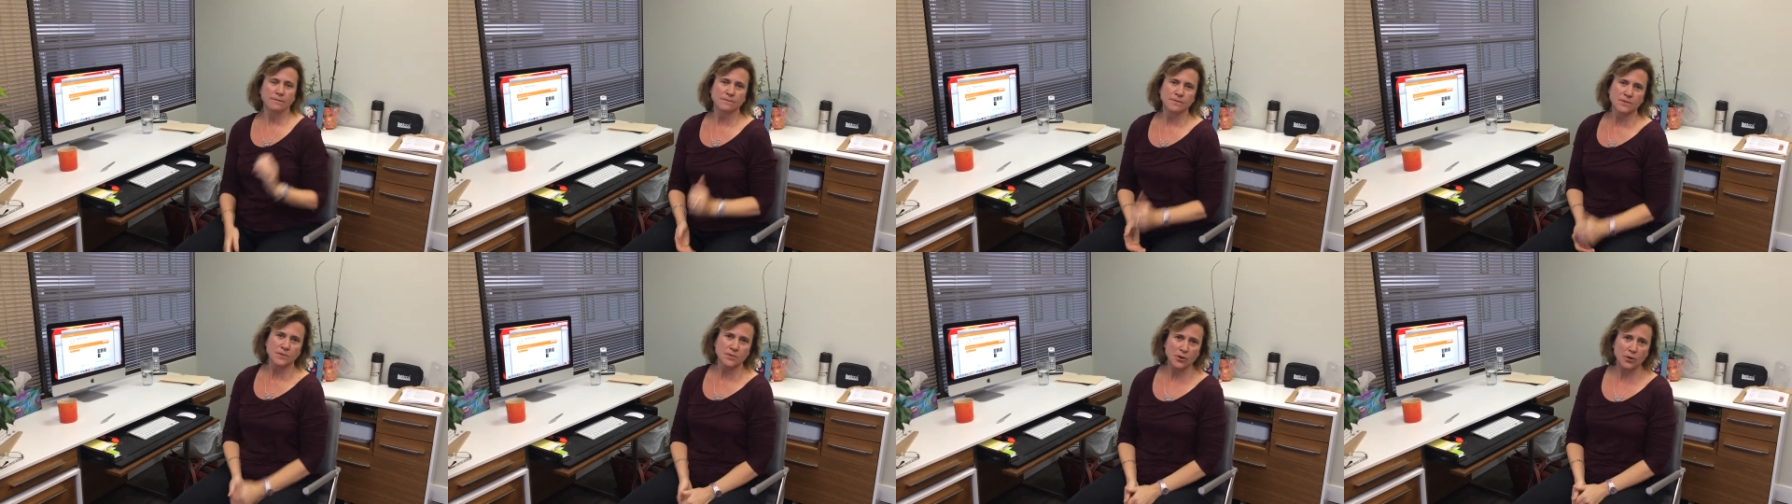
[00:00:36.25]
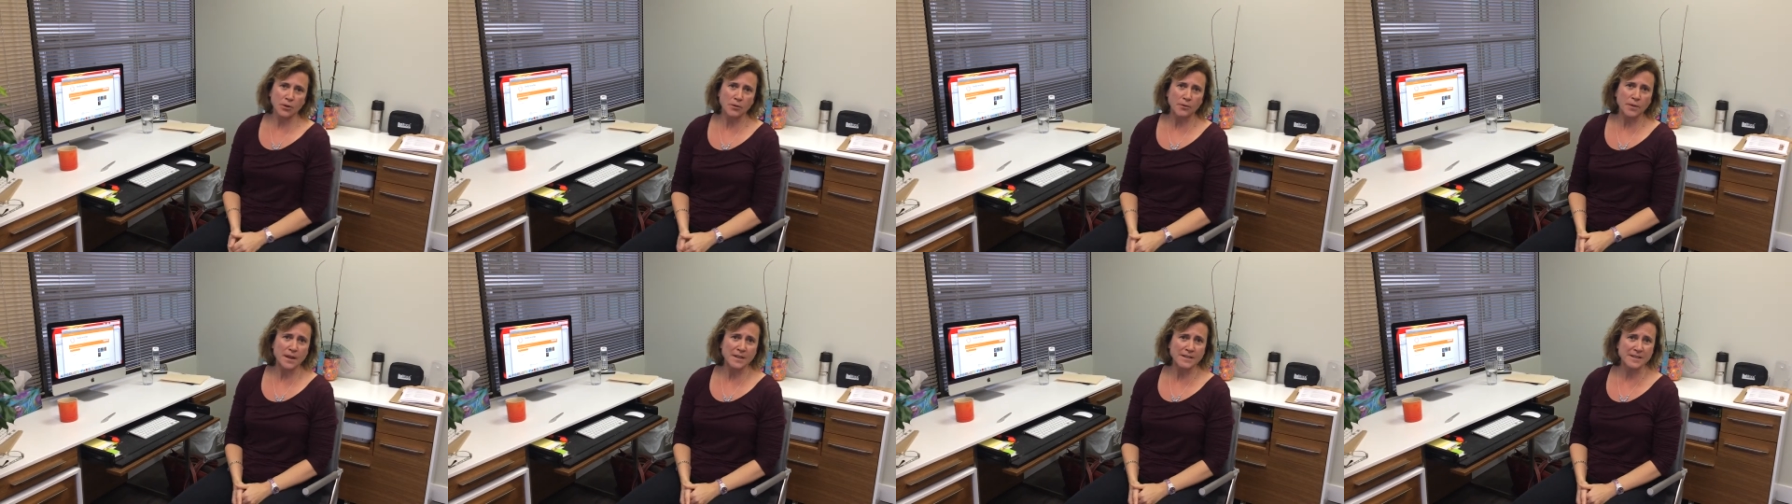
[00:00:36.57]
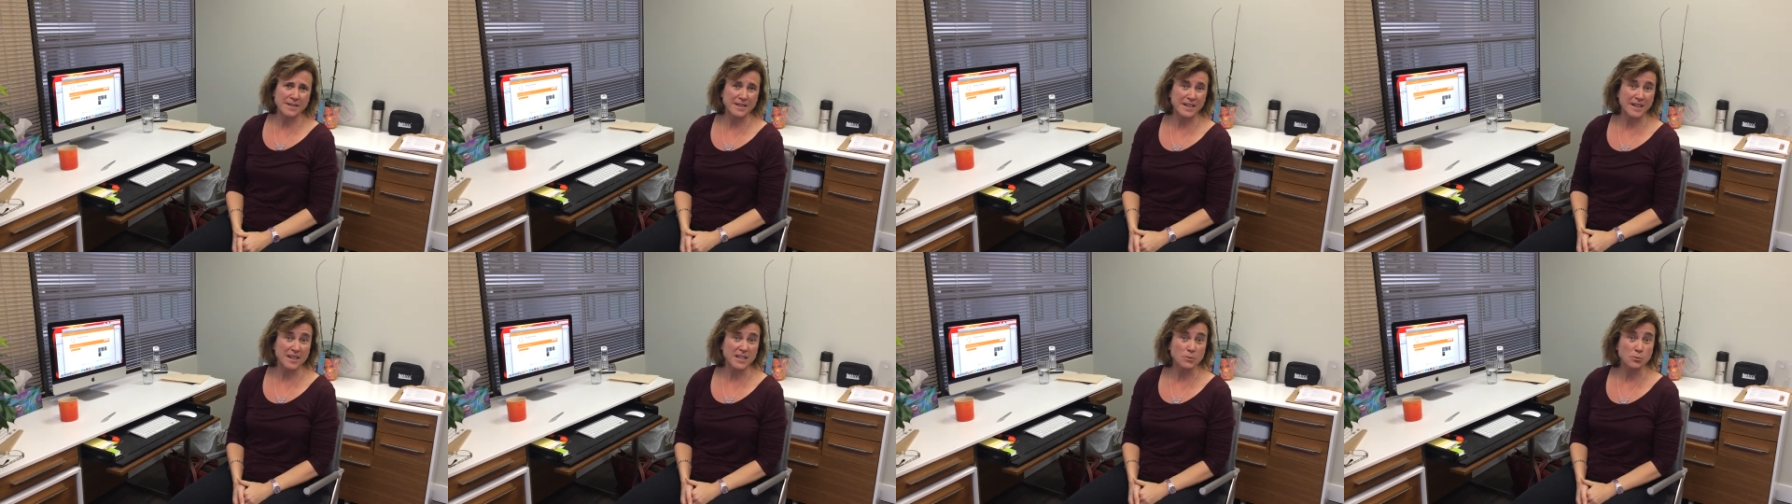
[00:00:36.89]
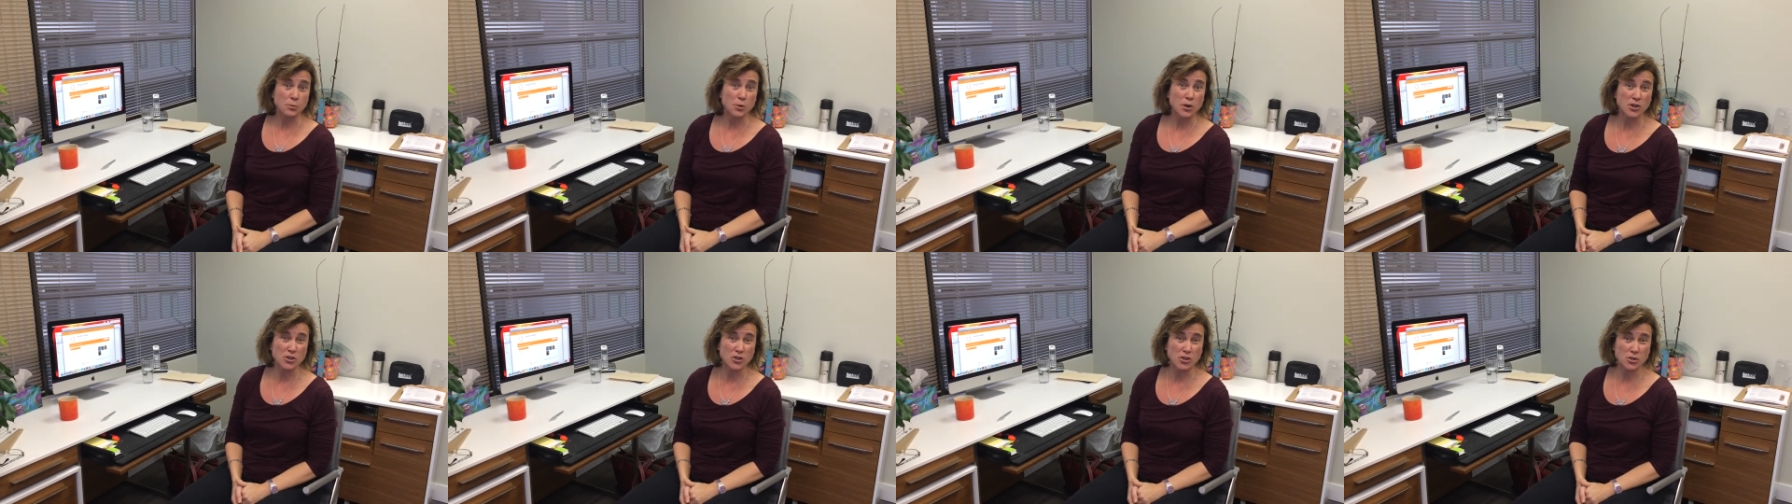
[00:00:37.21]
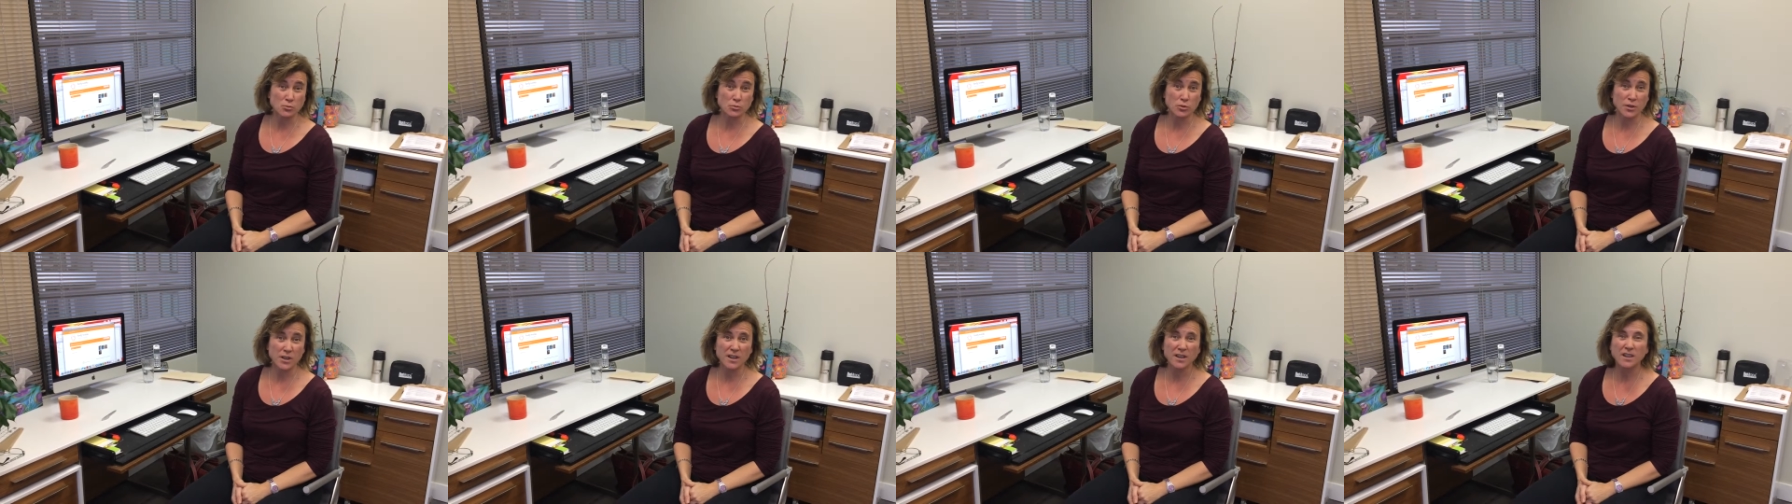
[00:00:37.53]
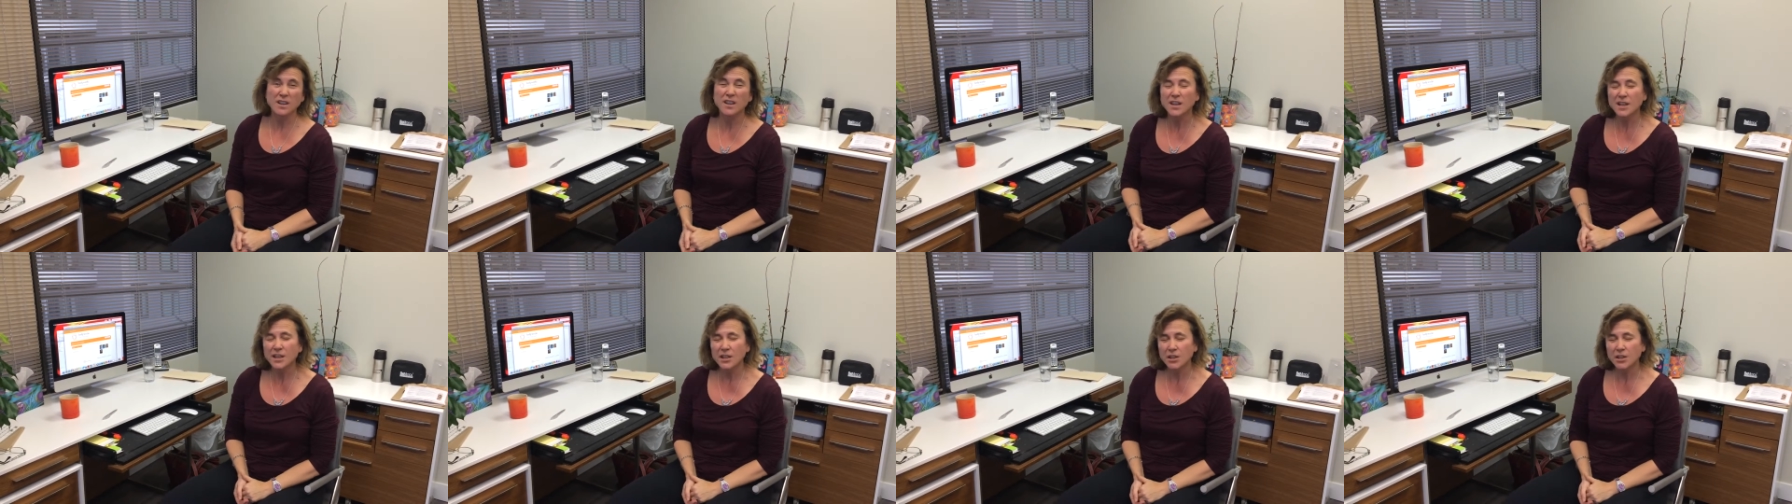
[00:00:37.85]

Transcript: So that's a nice posture break.